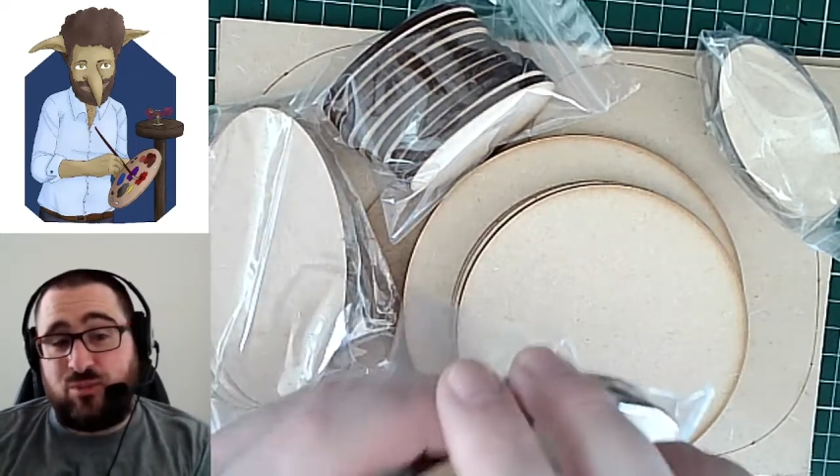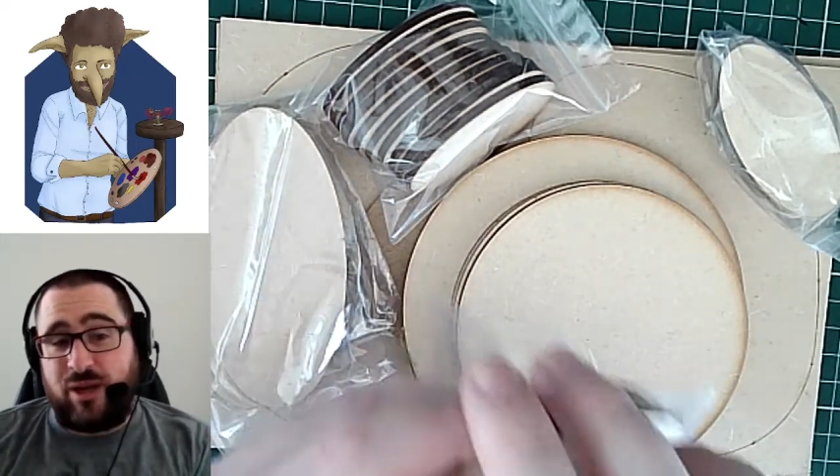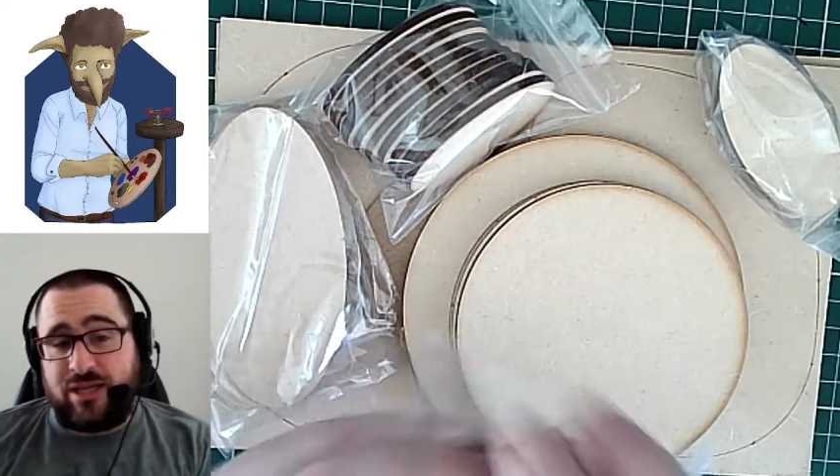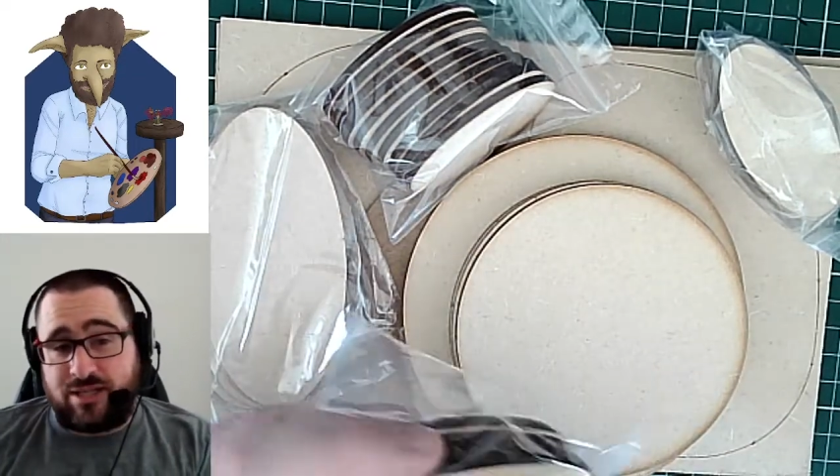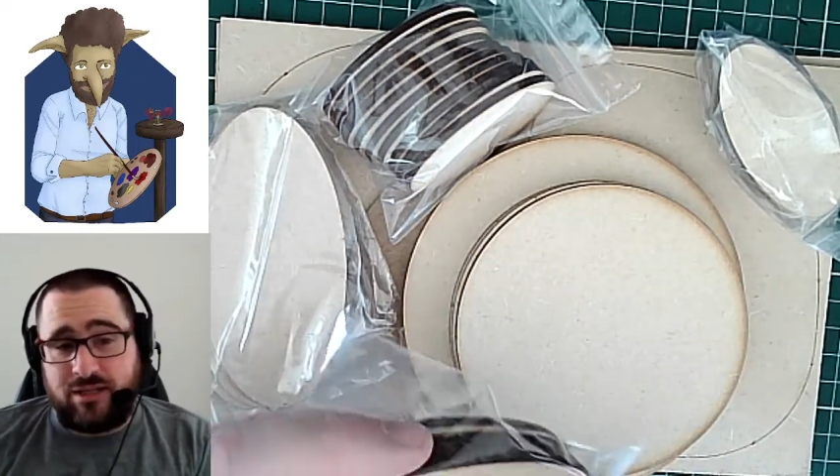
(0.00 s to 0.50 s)

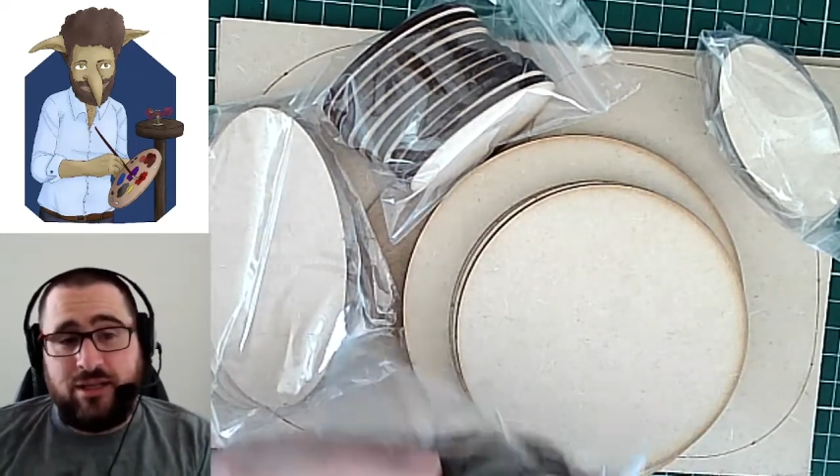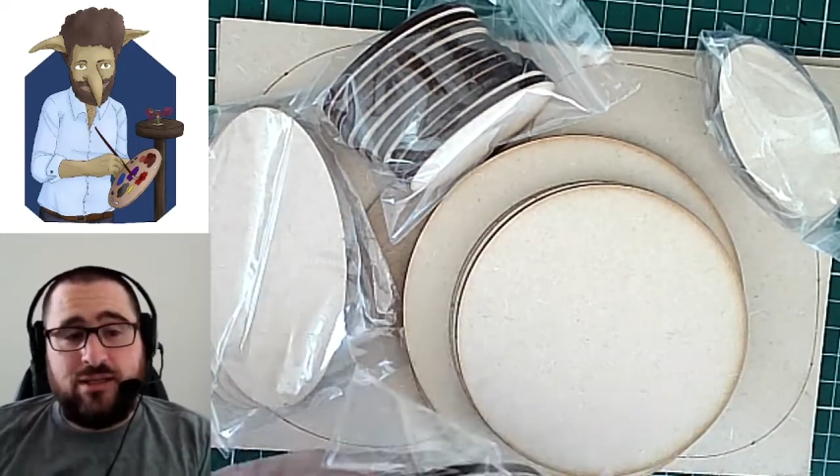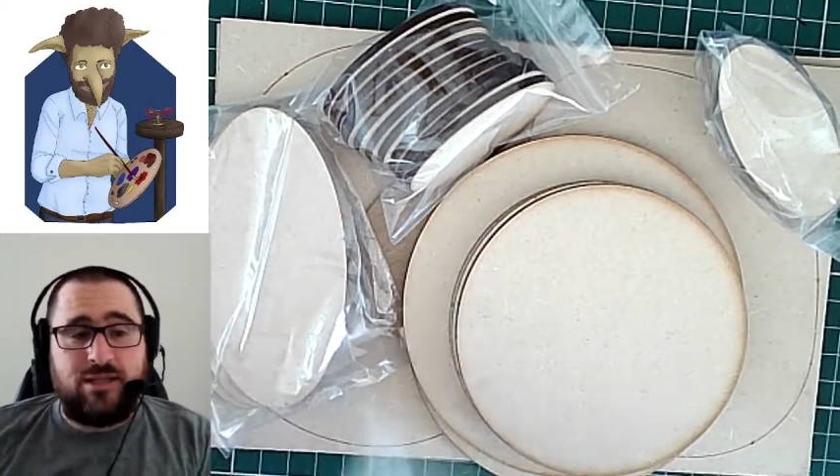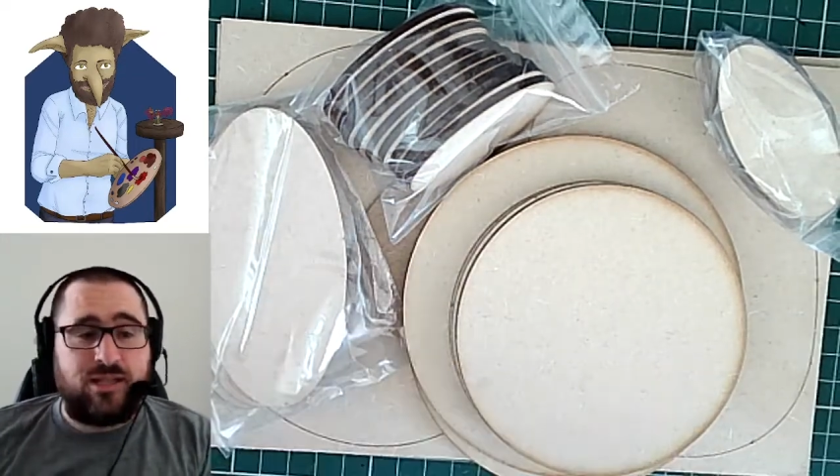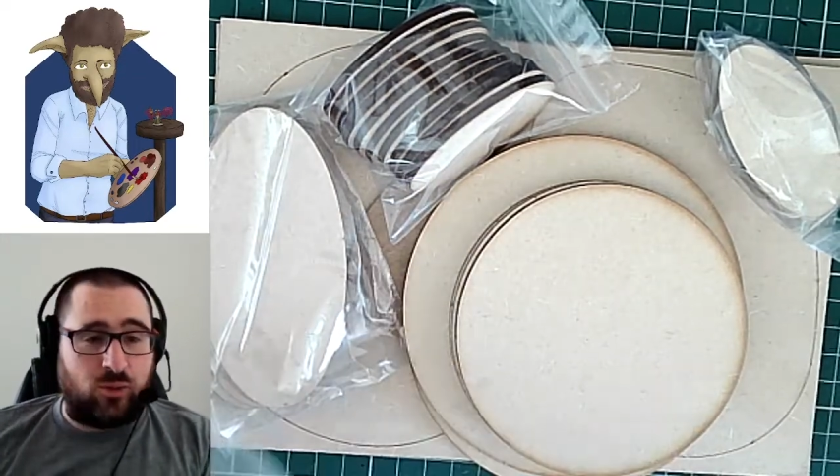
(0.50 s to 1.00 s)
base
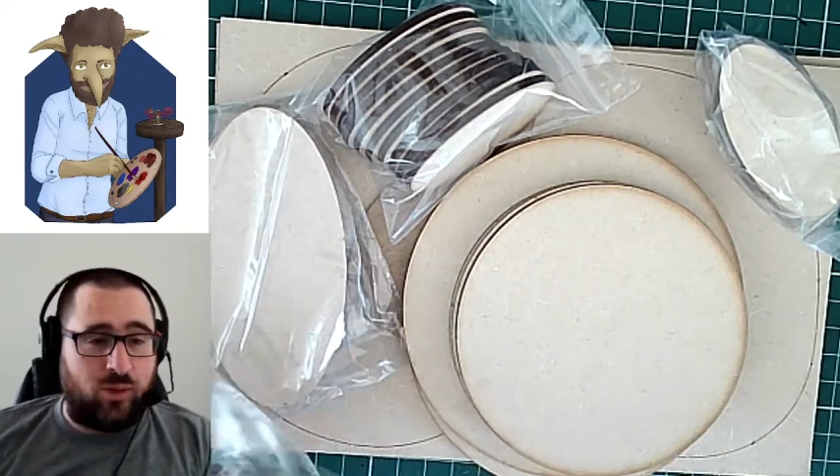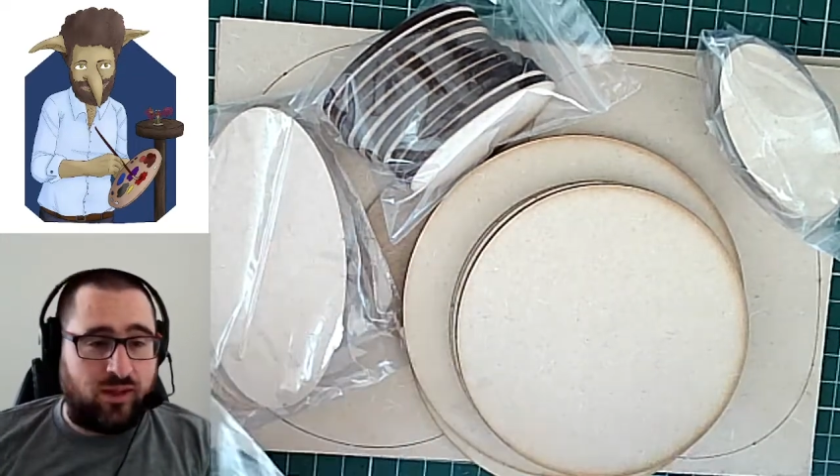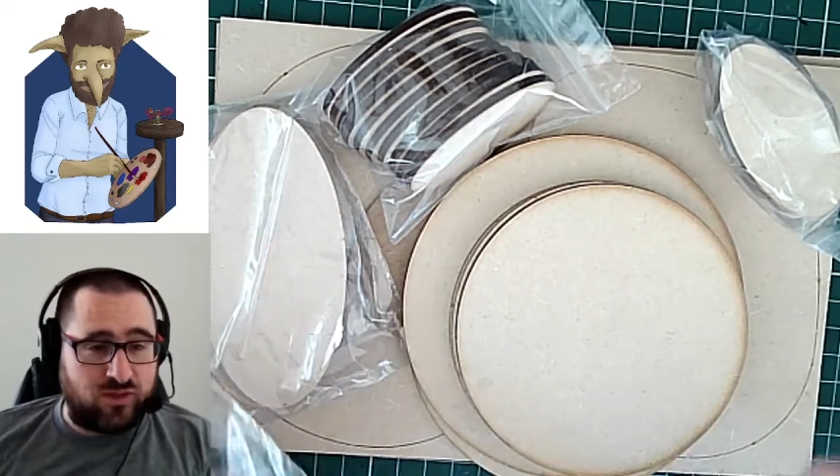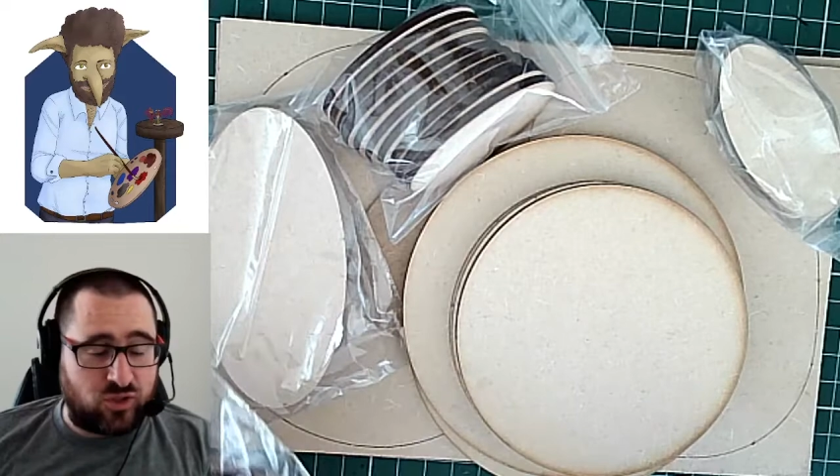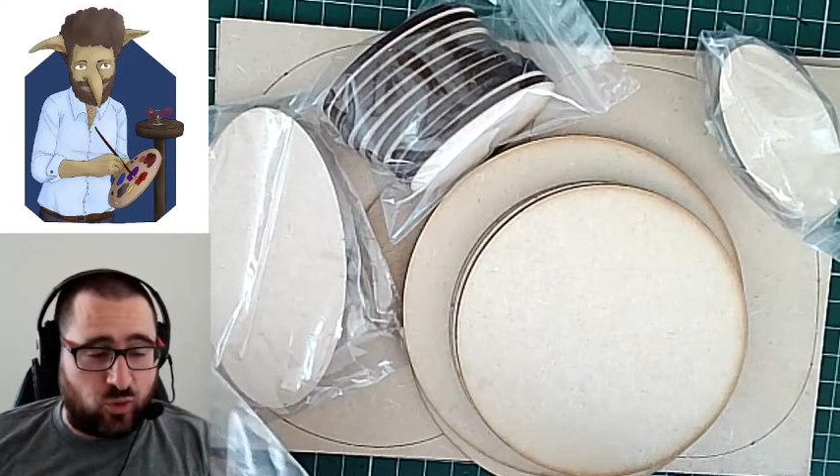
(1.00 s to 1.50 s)
to tell part of
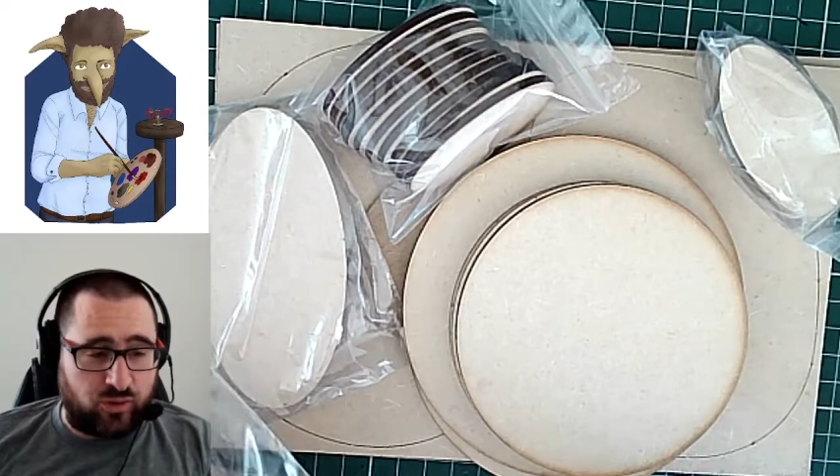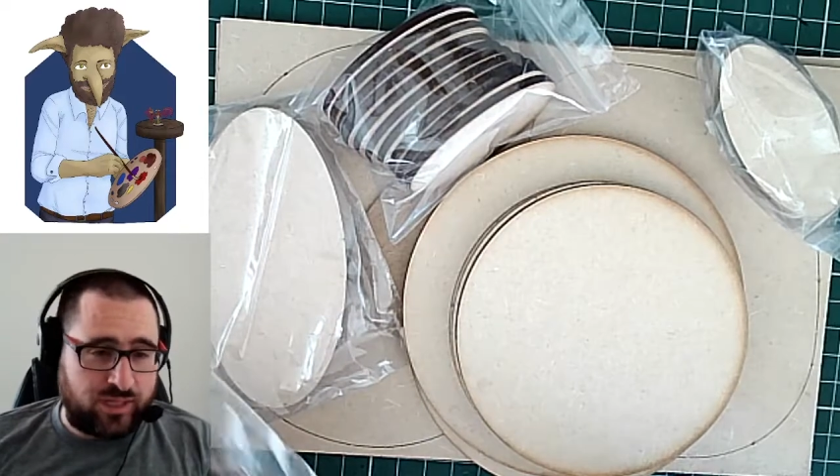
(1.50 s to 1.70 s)
the story.